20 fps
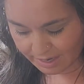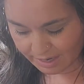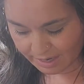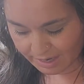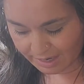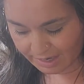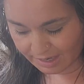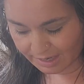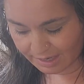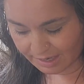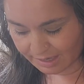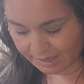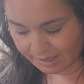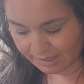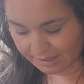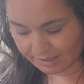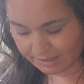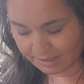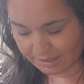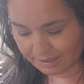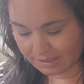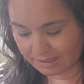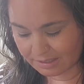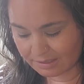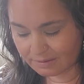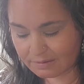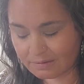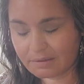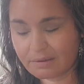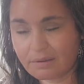It is
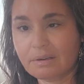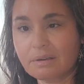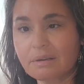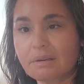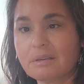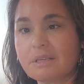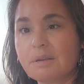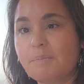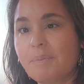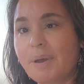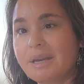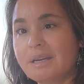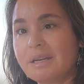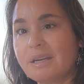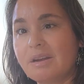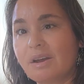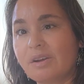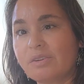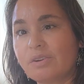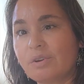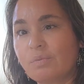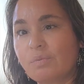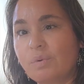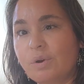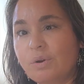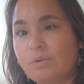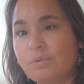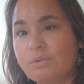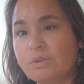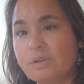dependent on your
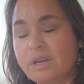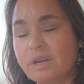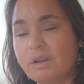wound